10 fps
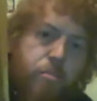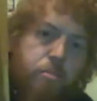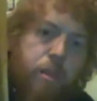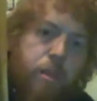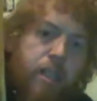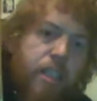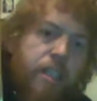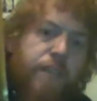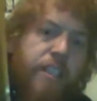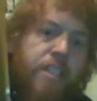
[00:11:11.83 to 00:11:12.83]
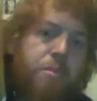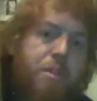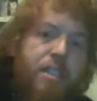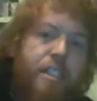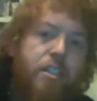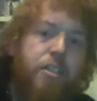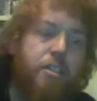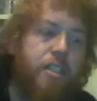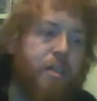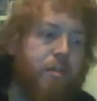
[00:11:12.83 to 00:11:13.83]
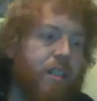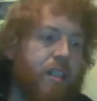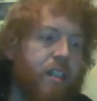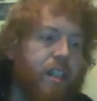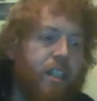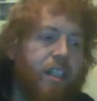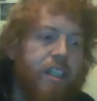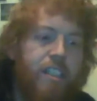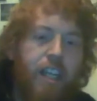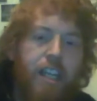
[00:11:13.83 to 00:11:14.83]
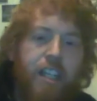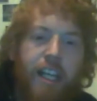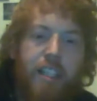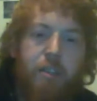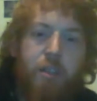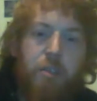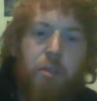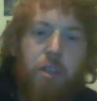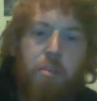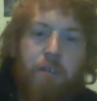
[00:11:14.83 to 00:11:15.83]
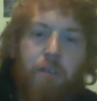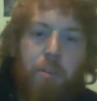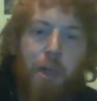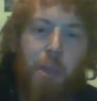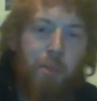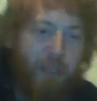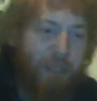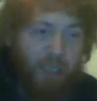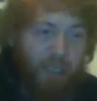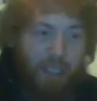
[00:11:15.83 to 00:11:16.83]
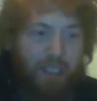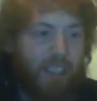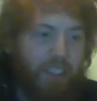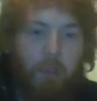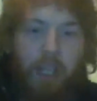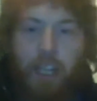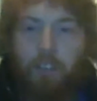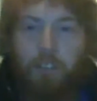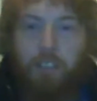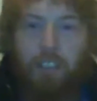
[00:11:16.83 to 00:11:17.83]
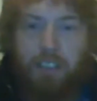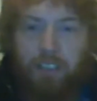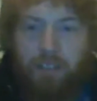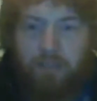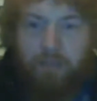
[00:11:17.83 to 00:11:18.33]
But that's the advancements in technology. I mean, in this day and age, when you're walking back from a pub, it's normally the light off your phone.